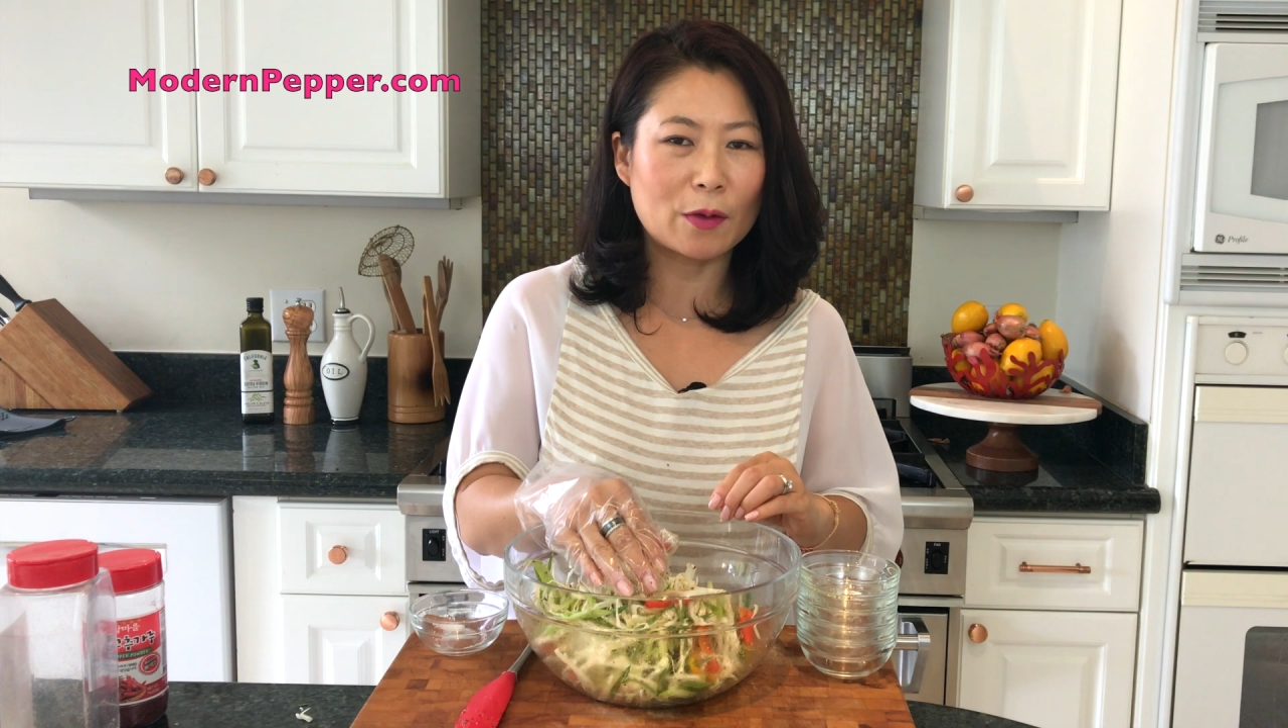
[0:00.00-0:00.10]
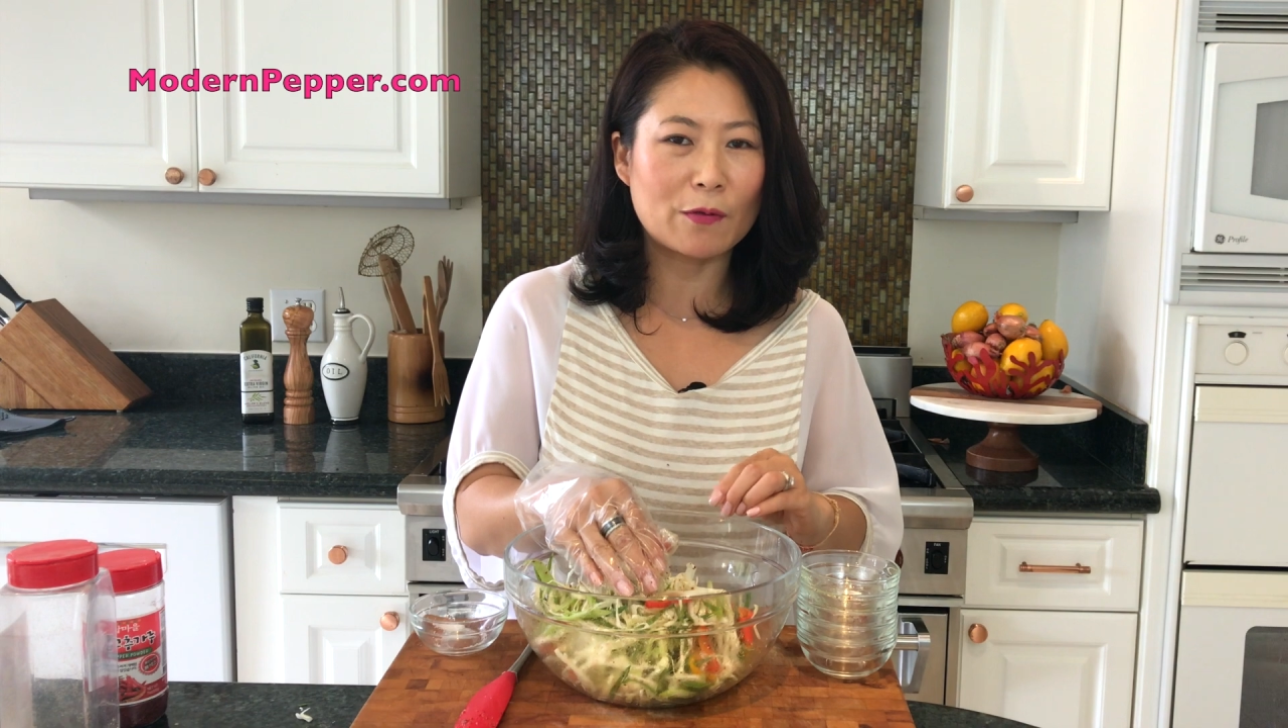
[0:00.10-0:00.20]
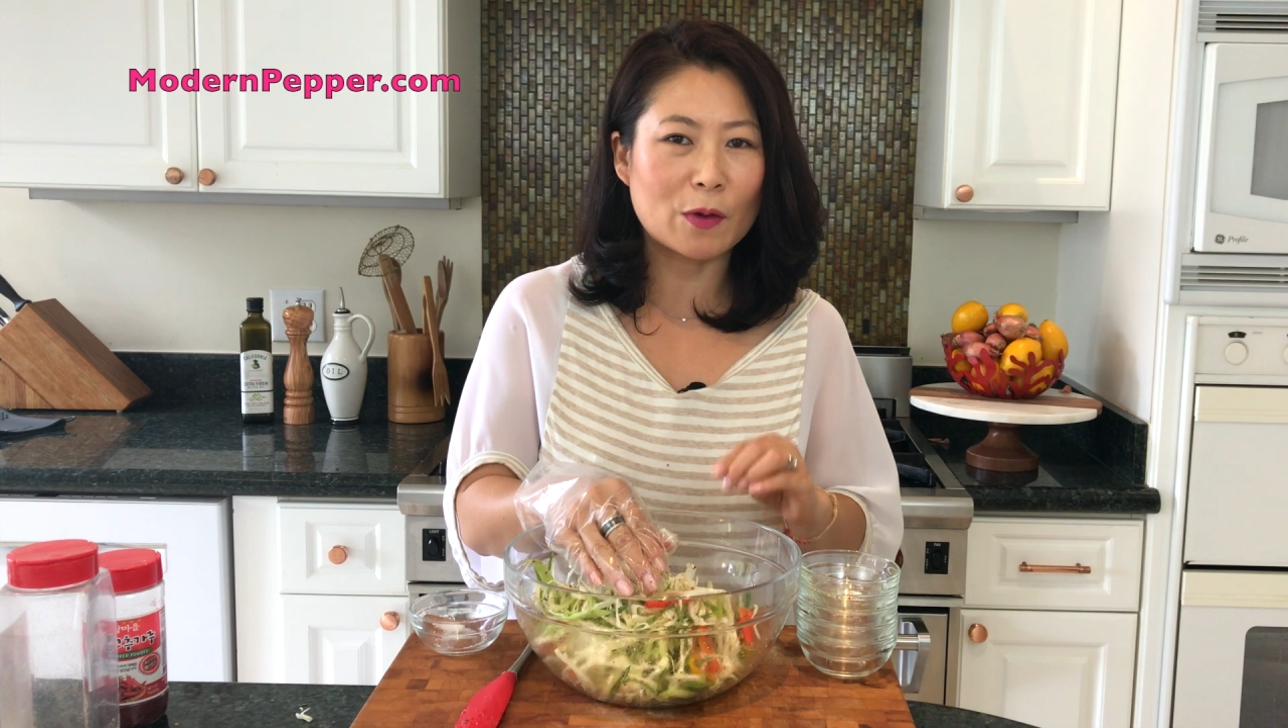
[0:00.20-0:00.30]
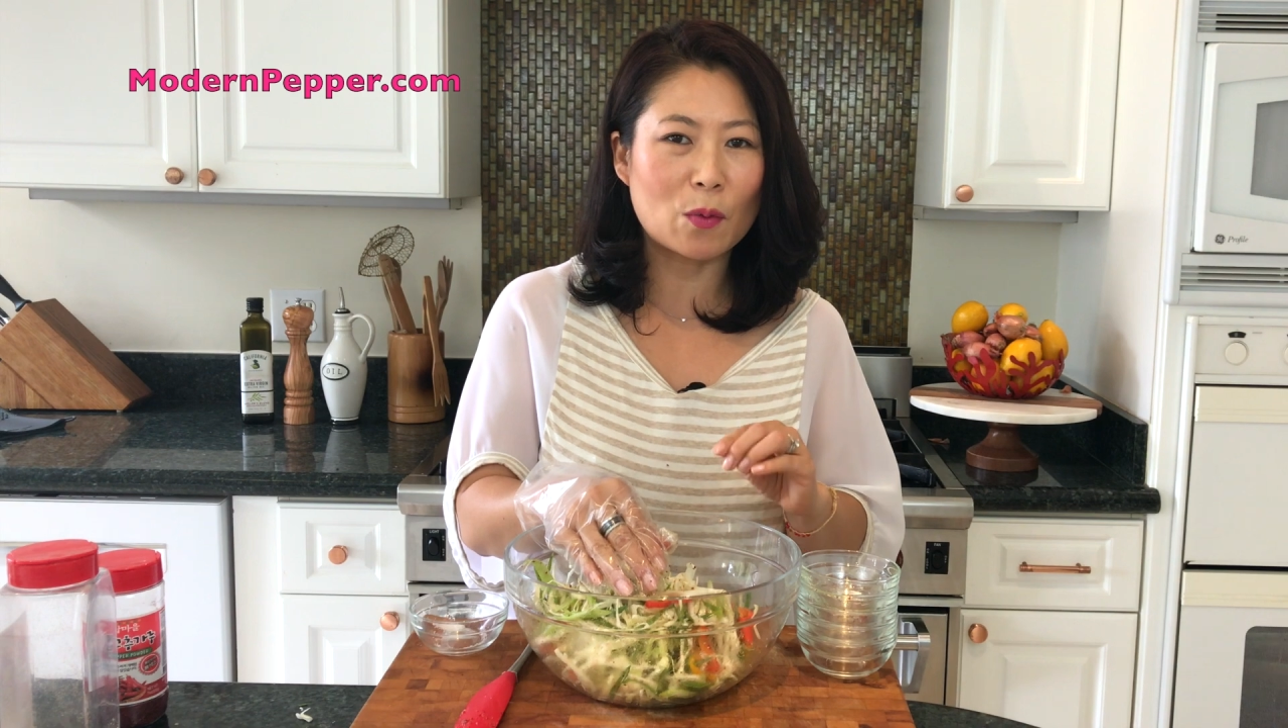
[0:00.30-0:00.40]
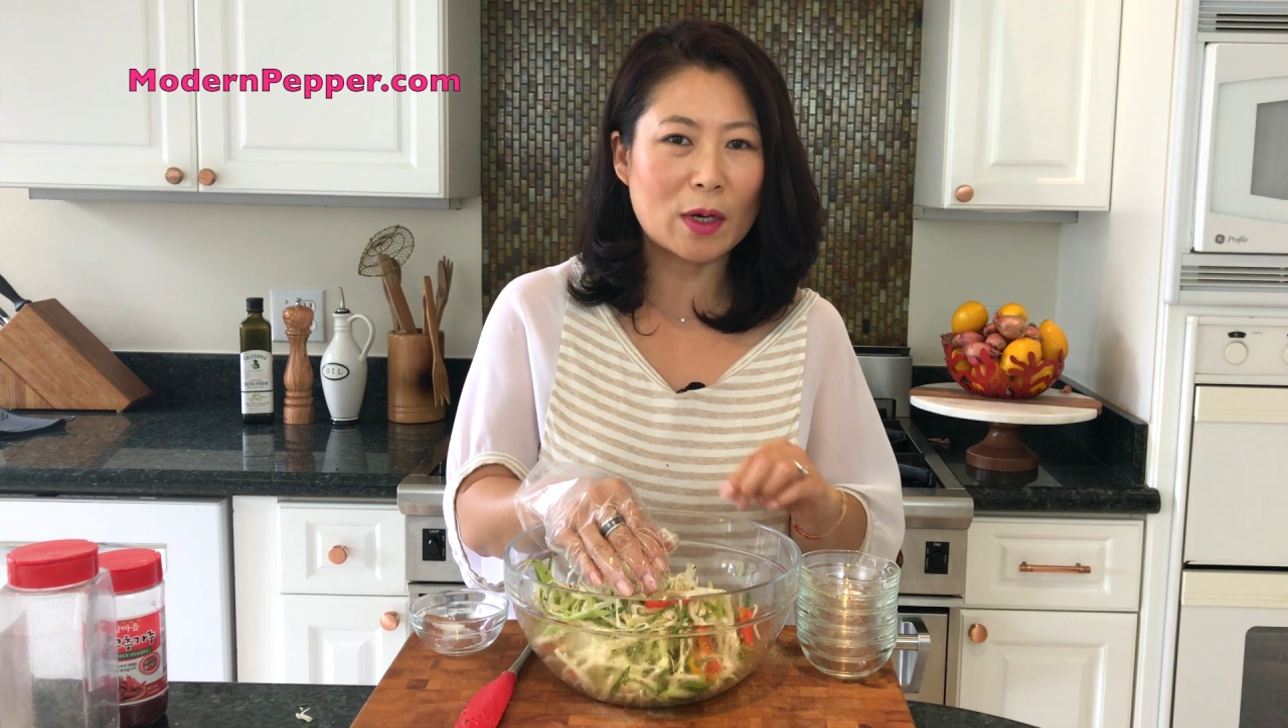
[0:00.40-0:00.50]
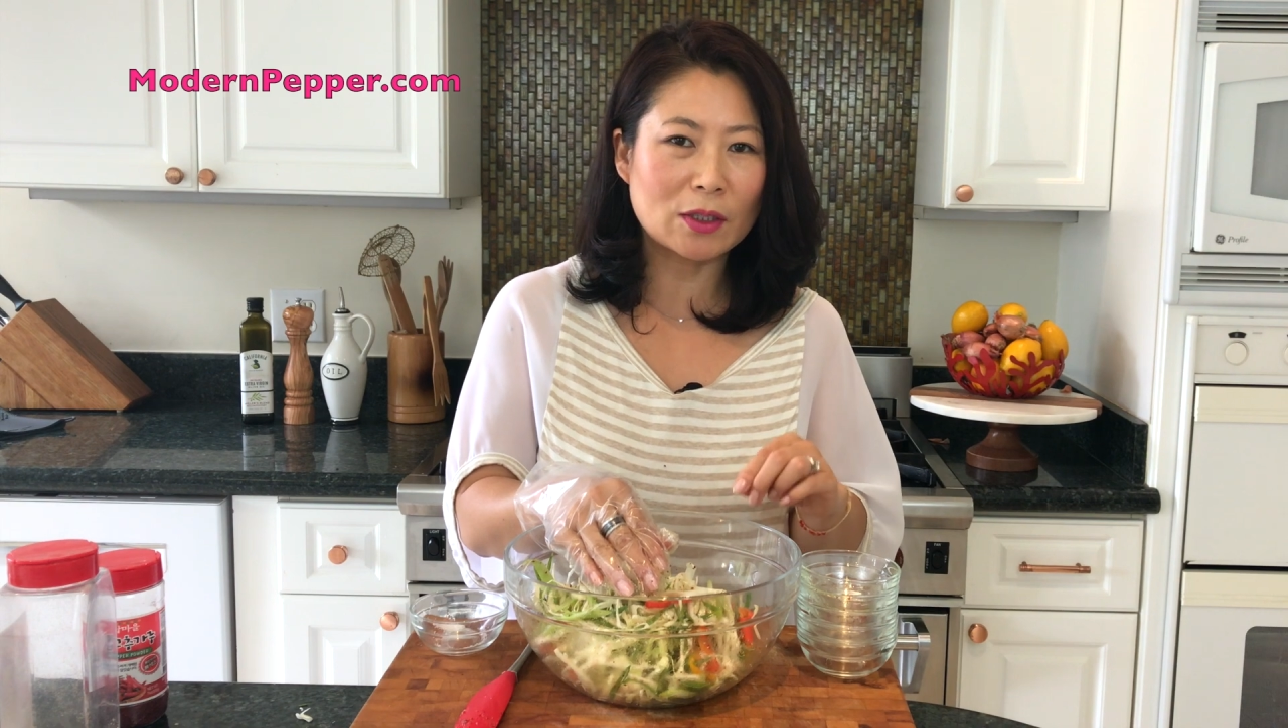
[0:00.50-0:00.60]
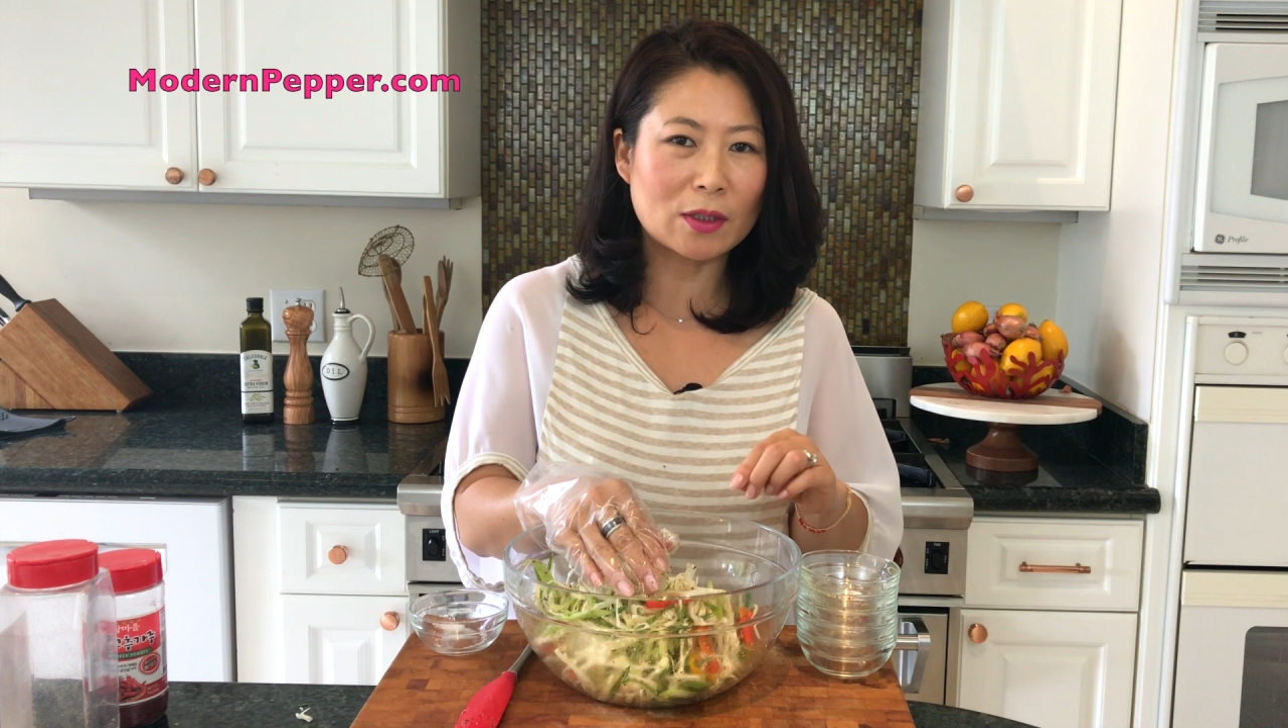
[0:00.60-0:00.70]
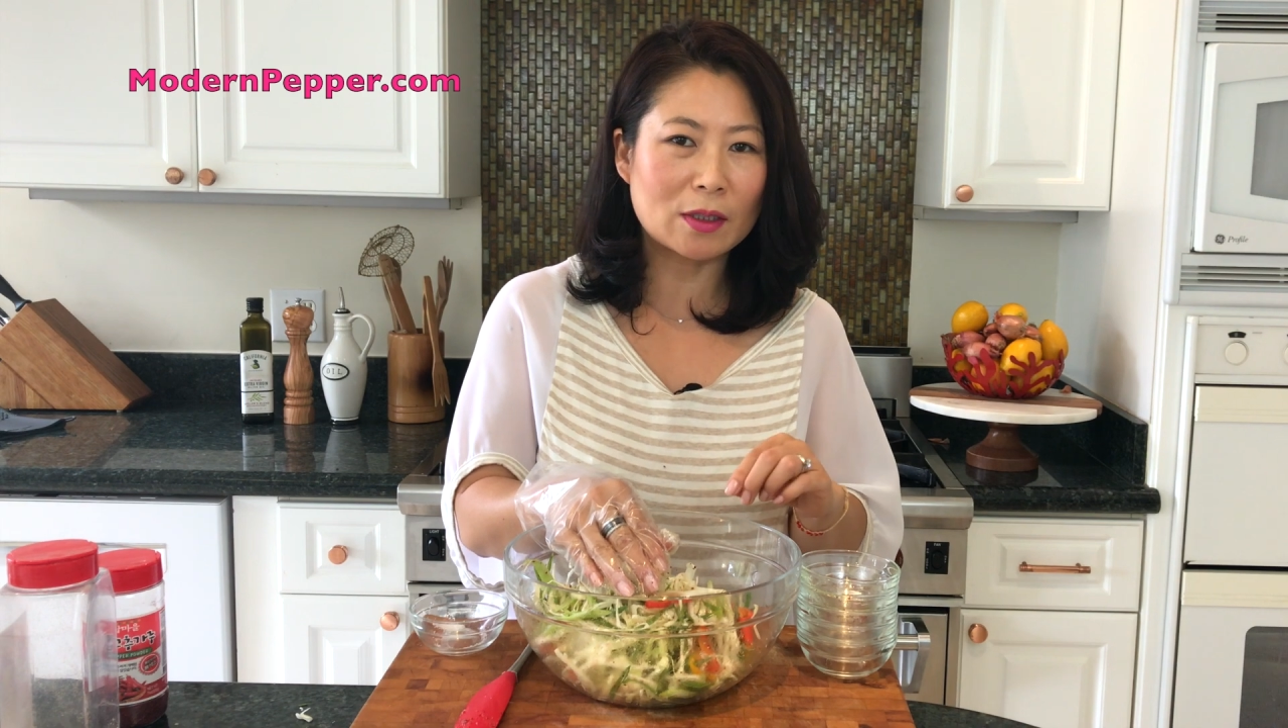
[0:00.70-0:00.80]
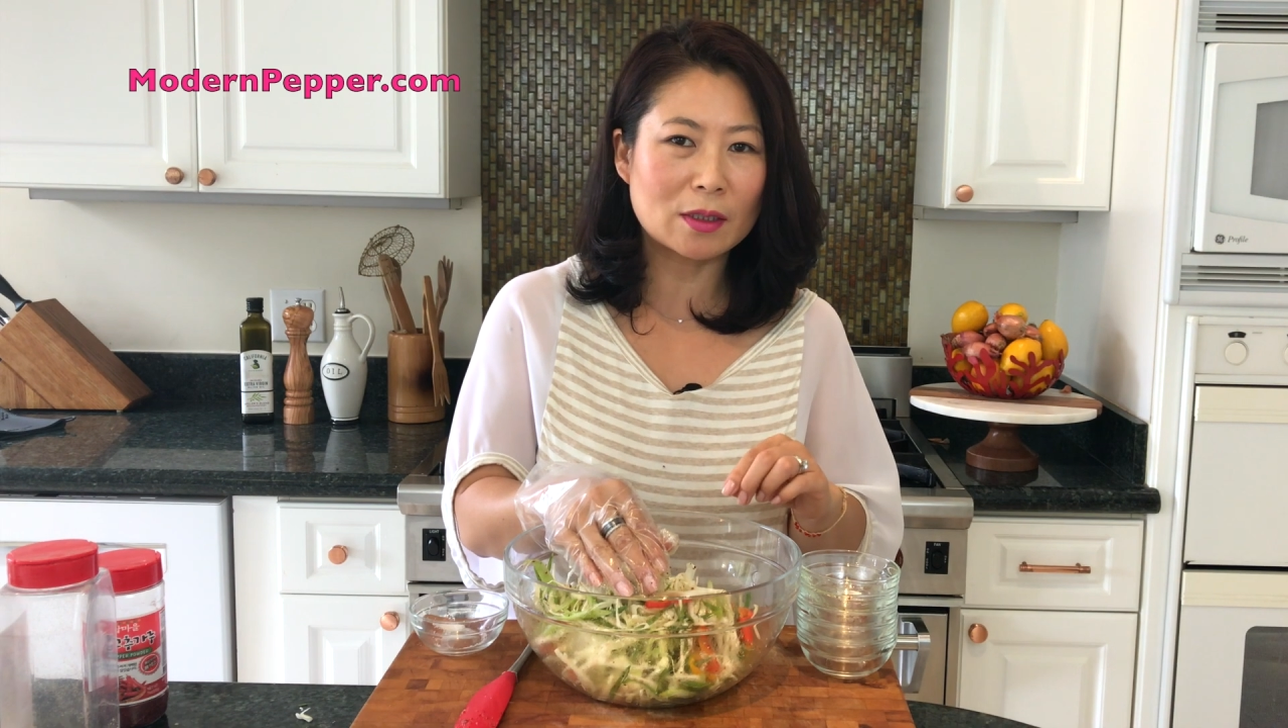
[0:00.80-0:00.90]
If you're watching